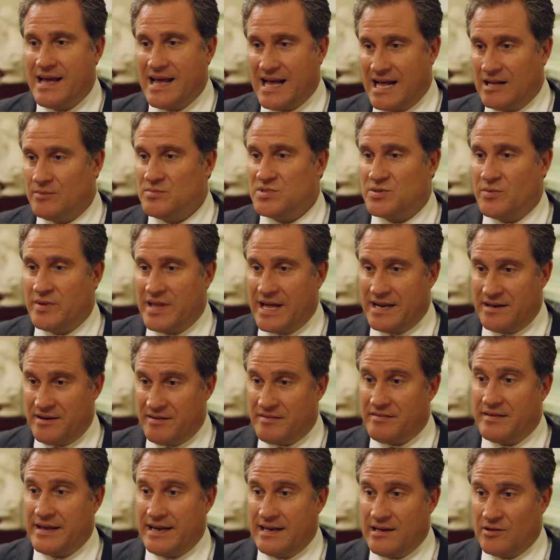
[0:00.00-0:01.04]
helps with
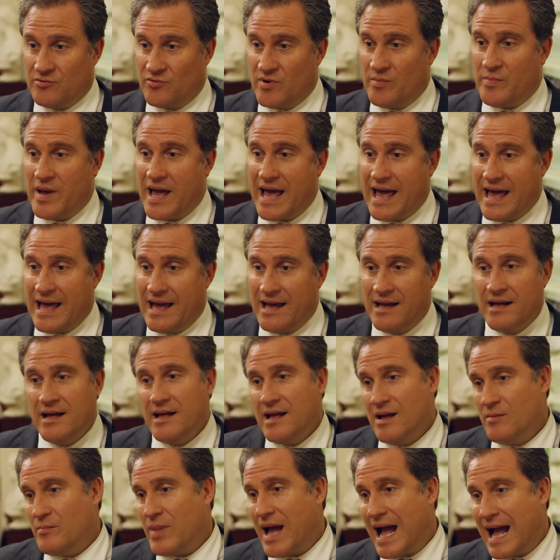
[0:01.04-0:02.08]
endothelial repair,
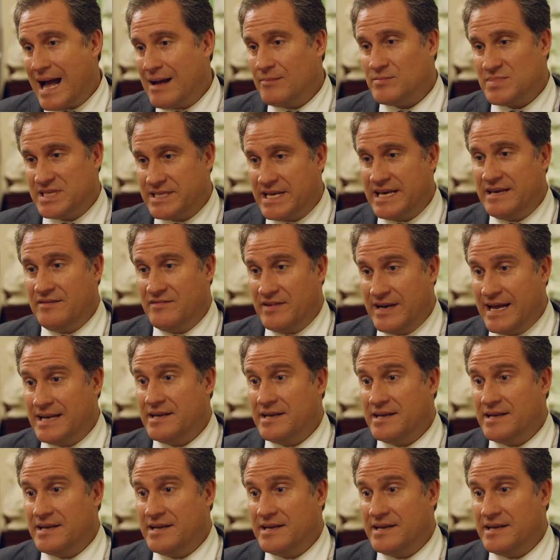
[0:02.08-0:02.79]
and perhaps even